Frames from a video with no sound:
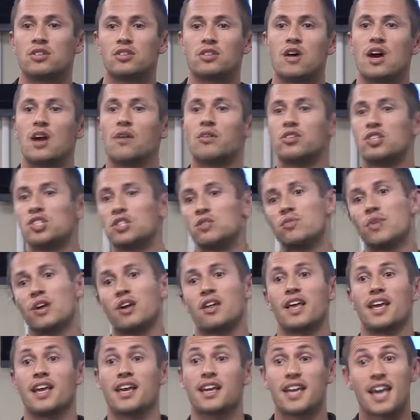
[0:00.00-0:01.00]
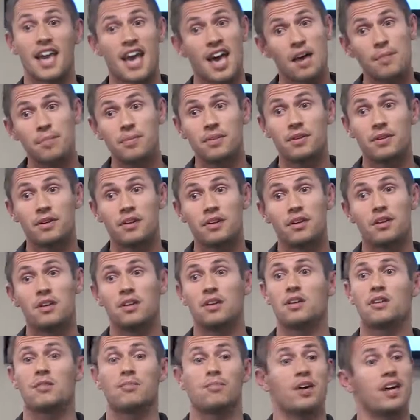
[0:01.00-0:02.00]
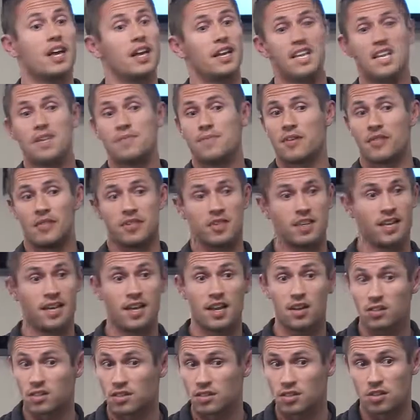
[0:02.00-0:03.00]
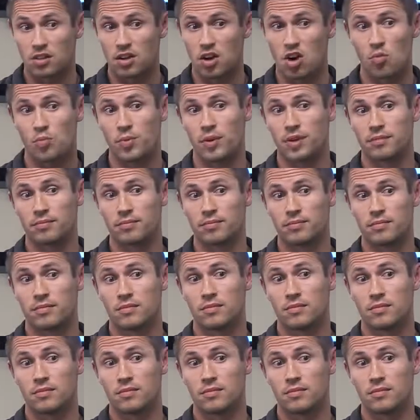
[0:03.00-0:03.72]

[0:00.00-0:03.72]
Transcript: So I would just wear like a cap, but keep everything else open.